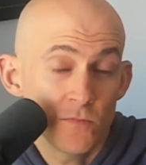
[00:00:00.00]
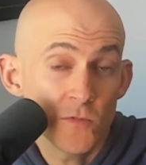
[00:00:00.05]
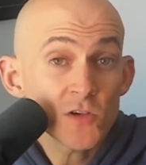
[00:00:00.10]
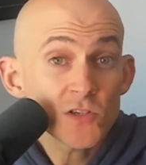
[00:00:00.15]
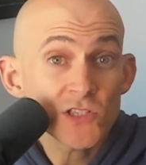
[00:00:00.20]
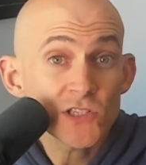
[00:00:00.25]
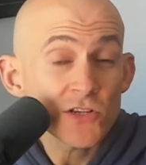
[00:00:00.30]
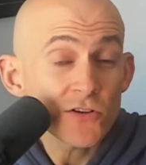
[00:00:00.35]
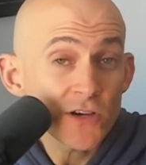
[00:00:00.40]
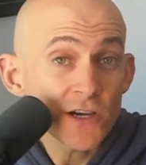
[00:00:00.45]
You're
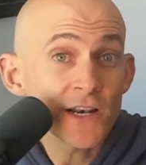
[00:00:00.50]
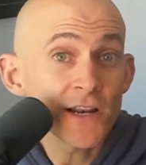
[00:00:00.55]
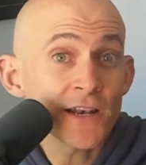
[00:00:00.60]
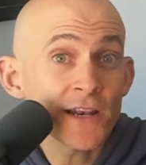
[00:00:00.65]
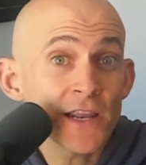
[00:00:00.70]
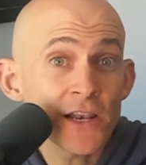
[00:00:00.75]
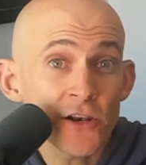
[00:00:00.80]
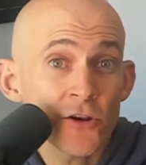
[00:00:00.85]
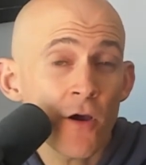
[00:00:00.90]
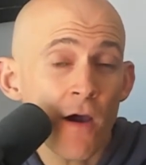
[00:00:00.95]
still gonna
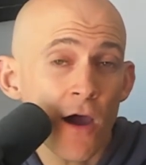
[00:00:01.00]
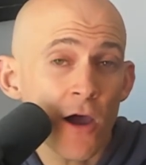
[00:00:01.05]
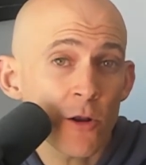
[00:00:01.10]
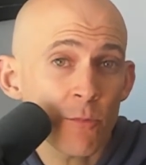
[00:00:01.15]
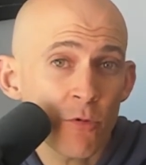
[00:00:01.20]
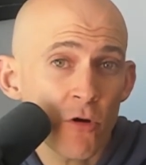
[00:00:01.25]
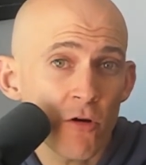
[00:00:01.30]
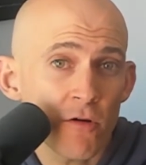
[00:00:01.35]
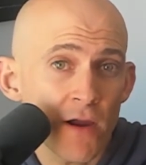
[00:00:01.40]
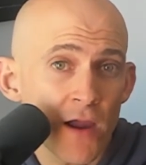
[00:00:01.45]
need to know how to
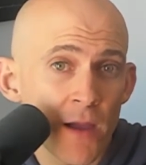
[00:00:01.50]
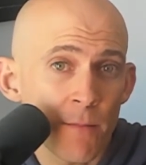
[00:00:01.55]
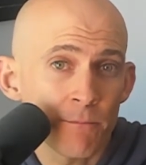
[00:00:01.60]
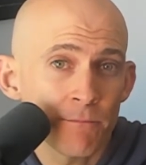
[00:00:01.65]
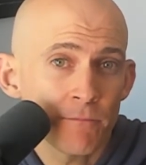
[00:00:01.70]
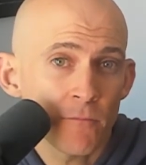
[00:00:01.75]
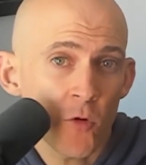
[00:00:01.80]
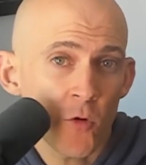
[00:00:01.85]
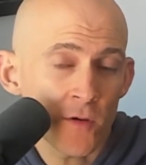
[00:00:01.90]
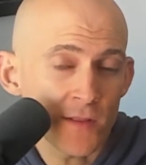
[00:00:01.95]
program,
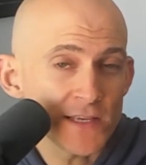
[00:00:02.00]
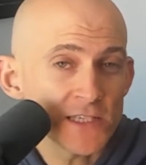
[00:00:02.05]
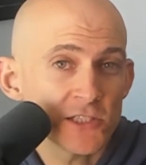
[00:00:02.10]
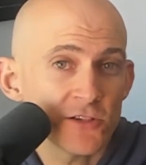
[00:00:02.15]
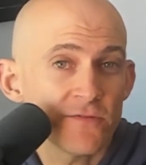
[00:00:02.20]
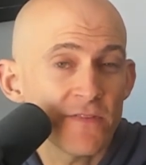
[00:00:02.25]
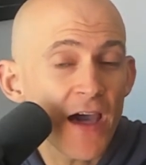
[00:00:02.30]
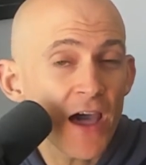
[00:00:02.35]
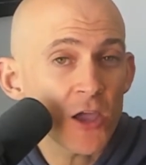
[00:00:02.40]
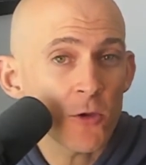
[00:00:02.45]
or at least
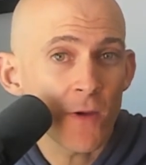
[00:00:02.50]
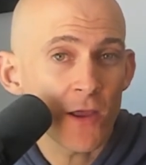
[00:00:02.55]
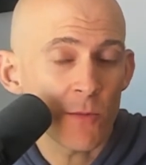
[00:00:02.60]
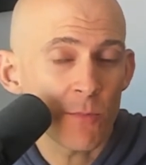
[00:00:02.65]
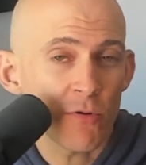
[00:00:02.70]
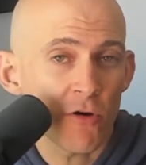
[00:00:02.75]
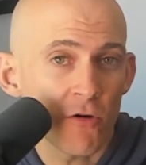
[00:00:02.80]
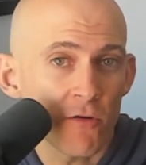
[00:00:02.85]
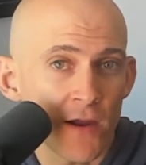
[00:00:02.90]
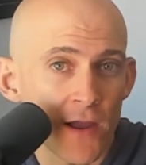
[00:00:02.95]
evaluate to
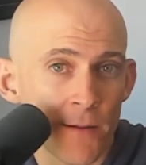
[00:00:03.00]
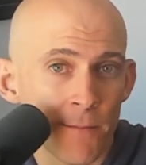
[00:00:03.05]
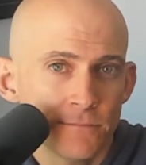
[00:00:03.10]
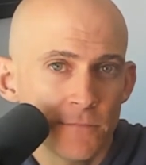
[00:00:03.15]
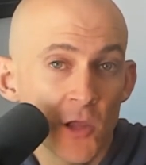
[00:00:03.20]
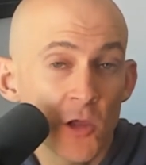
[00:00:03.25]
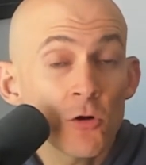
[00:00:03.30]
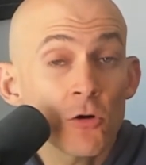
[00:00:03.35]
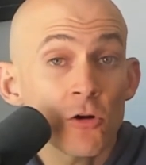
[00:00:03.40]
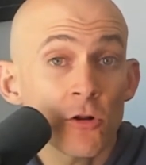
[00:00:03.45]
program
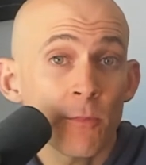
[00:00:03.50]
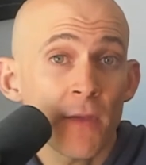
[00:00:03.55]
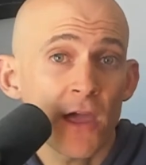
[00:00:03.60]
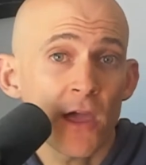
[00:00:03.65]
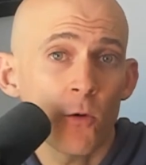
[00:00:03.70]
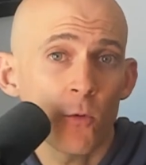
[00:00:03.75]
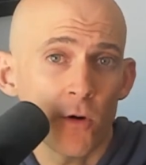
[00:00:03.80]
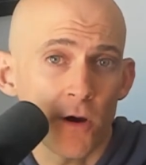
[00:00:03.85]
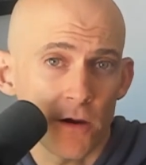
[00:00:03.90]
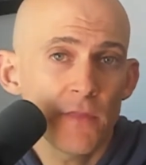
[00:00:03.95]
in order to make
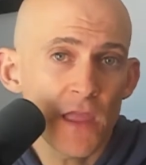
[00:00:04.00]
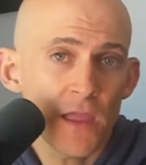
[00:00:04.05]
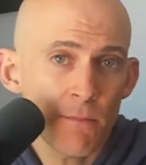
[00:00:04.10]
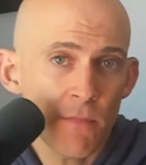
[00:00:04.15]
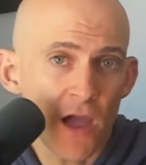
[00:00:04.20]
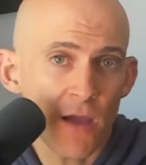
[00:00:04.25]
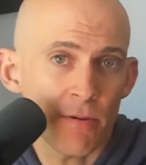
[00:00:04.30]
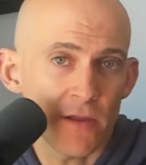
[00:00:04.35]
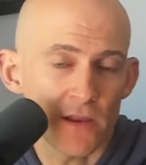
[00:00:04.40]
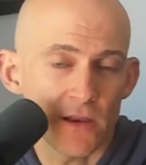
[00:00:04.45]
it work, in
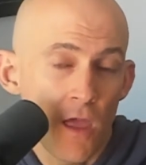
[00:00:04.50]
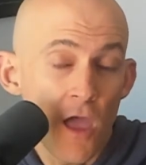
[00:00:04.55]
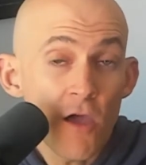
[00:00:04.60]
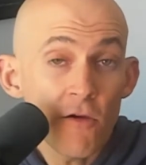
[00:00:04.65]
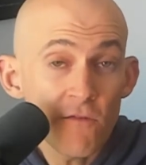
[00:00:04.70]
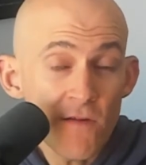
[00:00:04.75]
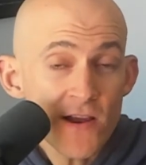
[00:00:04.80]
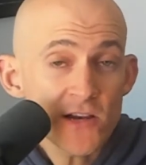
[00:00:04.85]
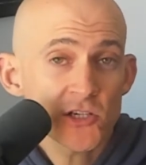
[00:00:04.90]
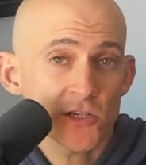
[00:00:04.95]
my opinion.
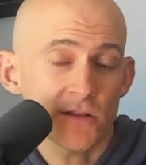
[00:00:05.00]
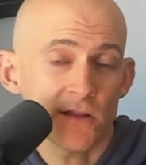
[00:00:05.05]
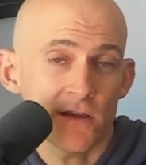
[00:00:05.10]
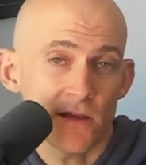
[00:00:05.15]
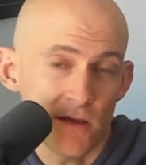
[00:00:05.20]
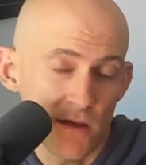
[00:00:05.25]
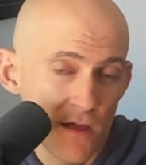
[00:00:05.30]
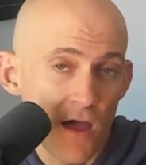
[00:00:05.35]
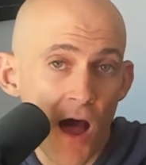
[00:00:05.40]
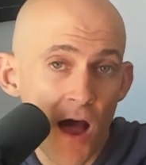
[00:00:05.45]

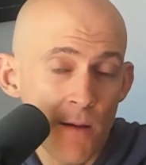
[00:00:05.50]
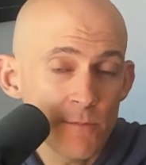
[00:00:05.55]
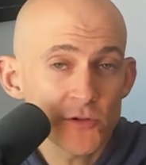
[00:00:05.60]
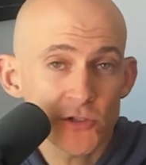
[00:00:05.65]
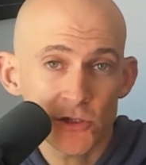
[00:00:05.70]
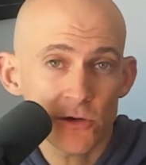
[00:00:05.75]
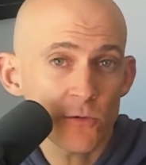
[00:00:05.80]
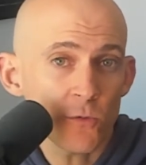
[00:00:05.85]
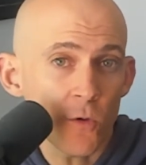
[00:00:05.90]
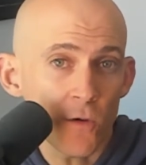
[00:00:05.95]
Eventually, I'm
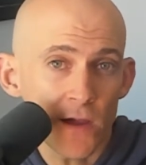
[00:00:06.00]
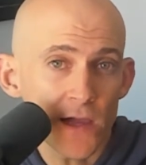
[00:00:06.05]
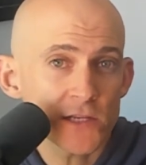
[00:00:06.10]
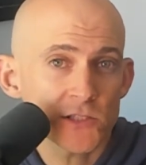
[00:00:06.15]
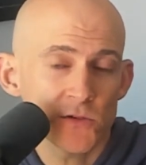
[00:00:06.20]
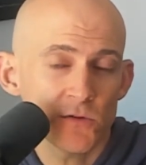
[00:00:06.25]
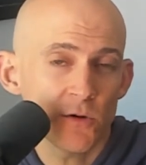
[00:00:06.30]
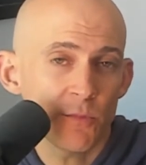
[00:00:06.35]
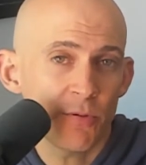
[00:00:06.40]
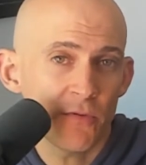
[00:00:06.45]
sure we'll get
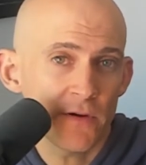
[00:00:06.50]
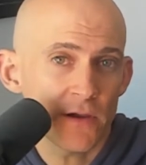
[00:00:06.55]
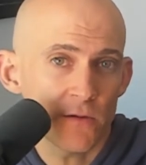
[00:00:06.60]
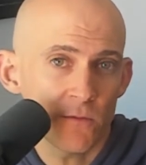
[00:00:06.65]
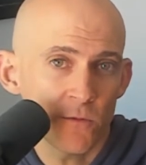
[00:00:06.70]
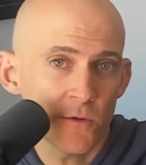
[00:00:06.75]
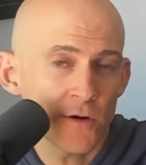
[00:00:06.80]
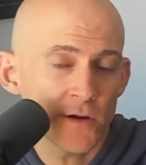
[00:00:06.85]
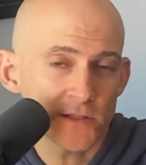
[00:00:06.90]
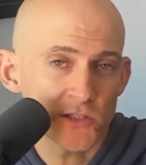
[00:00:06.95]
to a point
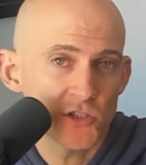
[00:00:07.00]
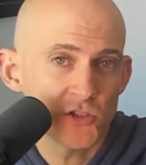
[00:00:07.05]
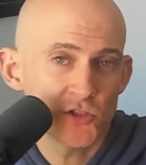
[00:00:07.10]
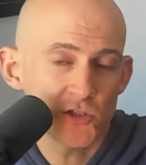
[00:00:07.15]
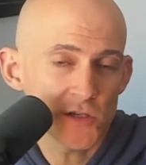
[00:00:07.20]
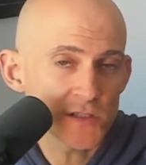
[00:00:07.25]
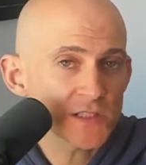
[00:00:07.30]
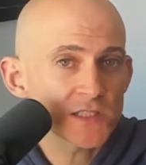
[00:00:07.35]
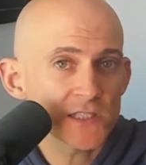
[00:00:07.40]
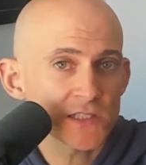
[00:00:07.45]
where it's
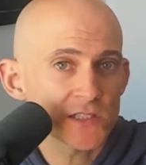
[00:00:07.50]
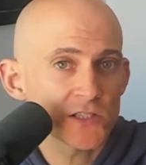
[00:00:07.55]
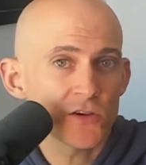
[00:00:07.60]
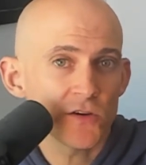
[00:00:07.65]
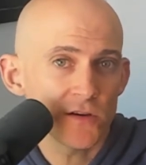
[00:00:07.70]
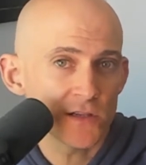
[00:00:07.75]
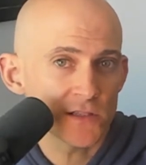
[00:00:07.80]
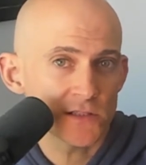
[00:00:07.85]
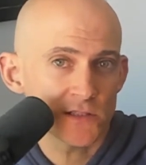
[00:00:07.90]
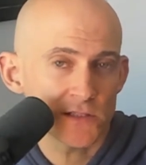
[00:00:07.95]
just as
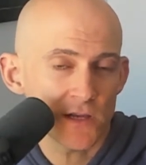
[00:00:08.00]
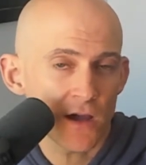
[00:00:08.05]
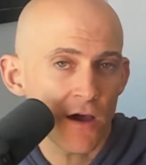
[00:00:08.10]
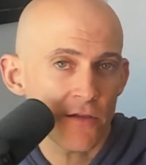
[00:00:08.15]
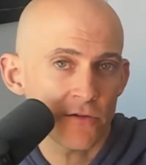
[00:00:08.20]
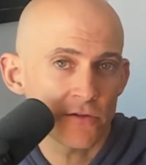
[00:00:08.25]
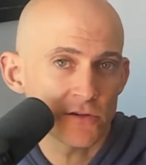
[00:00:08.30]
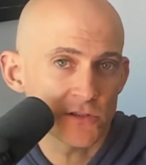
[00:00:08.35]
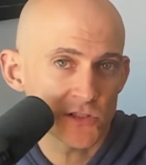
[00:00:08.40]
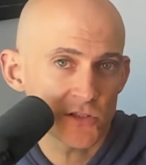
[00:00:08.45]
good as the
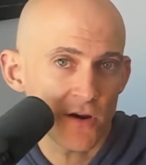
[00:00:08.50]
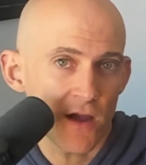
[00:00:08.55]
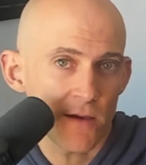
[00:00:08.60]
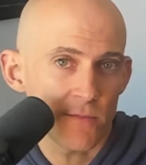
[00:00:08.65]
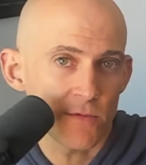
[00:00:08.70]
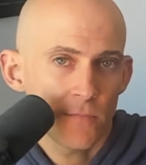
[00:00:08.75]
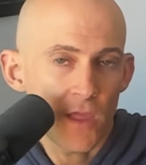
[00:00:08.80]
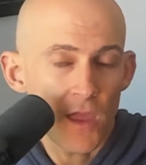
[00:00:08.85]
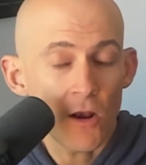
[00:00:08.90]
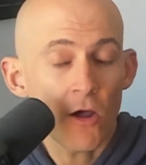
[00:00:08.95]
author
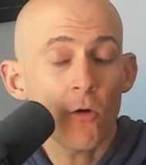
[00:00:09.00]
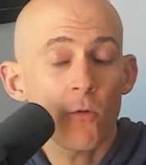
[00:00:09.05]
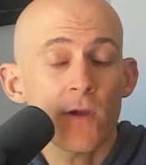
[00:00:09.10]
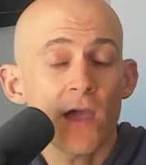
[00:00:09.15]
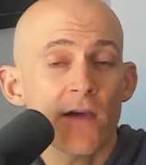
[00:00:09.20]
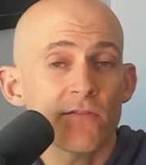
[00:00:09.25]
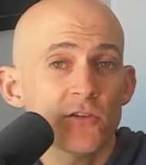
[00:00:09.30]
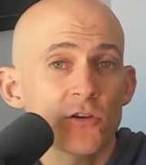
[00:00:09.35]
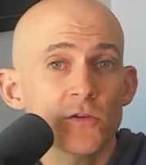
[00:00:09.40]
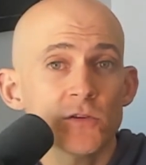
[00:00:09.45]
describes, and all we
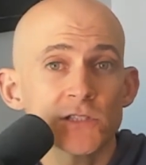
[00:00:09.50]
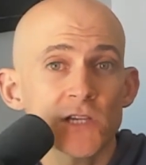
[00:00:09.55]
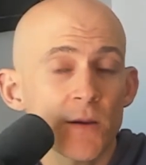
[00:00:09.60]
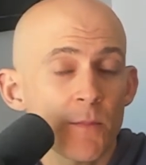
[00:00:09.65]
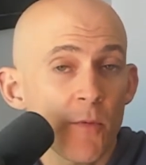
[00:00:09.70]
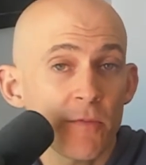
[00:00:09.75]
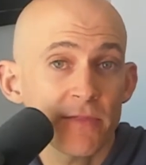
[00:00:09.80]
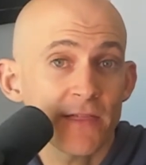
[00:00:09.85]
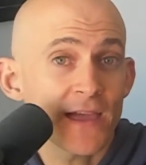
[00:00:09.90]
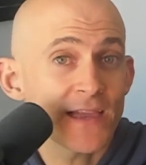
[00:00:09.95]
have to do is come
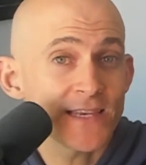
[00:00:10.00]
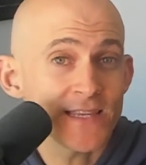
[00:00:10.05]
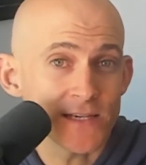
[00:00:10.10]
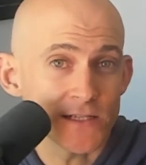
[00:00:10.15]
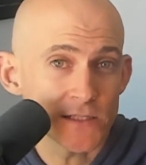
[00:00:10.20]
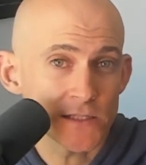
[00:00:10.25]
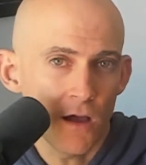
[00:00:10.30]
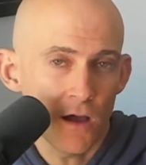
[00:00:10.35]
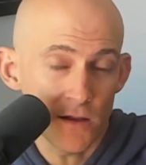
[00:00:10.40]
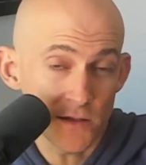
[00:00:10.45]
up with
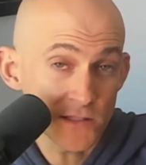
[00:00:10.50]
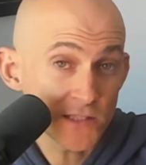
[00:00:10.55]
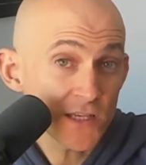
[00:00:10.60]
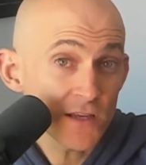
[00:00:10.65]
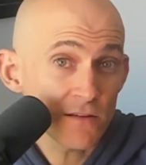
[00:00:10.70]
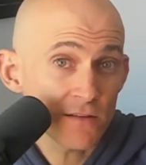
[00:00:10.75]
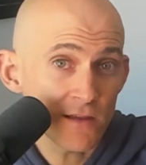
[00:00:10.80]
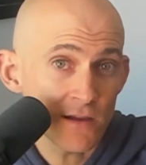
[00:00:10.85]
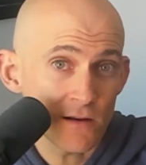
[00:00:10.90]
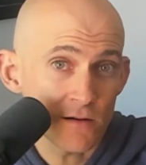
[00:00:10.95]
ideas.
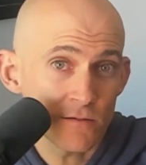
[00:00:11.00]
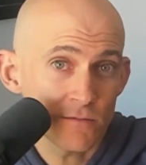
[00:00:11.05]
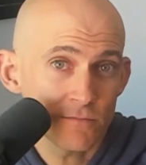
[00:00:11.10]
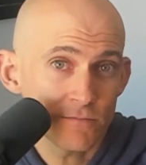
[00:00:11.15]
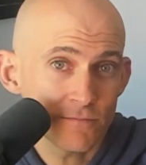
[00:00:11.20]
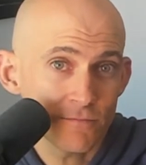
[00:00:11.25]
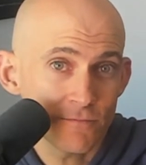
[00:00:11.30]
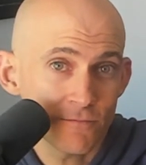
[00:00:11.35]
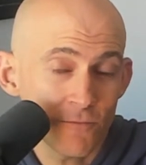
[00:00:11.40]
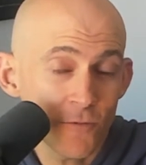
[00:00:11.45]
Until then,
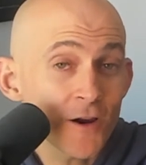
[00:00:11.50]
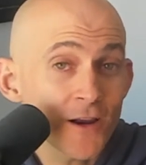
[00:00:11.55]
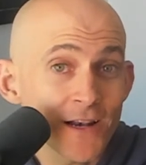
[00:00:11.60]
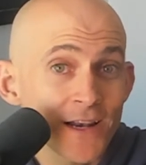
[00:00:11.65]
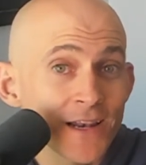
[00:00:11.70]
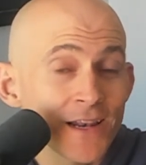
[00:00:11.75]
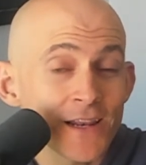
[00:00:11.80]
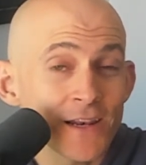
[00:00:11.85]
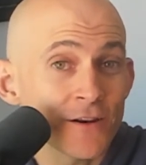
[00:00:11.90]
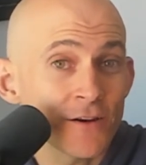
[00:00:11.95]
we're
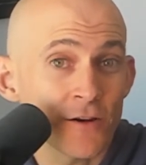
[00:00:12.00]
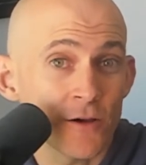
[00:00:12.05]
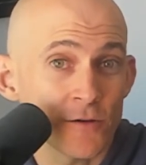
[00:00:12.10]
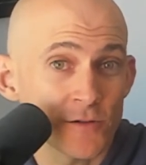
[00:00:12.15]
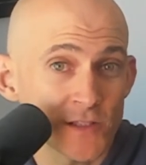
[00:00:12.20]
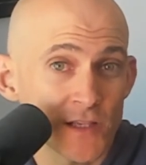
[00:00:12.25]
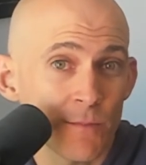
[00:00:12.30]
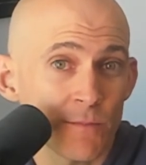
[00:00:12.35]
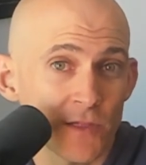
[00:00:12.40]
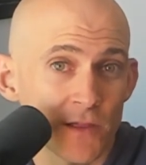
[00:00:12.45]
gonna need to know
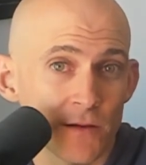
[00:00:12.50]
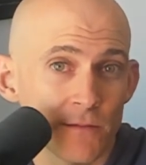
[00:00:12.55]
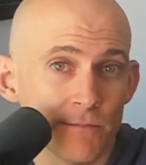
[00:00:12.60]
something.